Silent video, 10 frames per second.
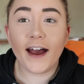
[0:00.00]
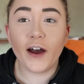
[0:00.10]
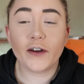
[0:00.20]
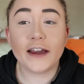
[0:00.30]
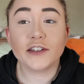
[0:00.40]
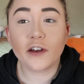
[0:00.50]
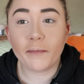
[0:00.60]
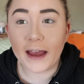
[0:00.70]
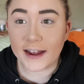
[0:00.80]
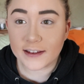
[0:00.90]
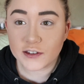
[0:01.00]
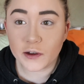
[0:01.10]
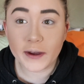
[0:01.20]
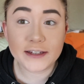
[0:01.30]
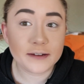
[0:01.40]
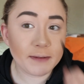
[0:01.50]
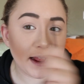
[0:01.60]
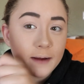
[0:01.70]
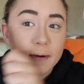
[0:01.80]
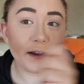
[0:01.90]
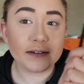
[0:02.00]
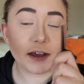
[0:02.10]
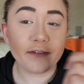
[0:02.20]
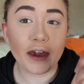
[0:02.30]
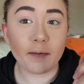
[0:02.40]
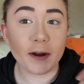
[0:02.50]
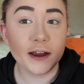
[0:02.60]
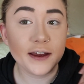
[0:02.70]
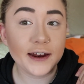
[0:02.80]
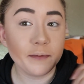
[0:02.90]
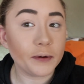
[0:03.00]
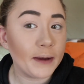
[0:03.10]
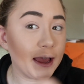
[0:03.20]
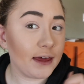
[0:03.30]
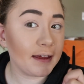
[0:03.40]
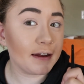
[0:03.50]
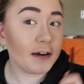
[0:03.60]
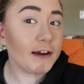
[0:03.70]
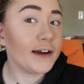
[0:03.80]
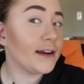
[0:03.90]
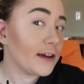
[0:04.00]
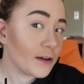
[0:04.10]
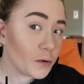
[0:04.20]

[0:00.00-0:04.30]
Okay, so I'm back. So I did my eyebrows off camera and I put my highlight on.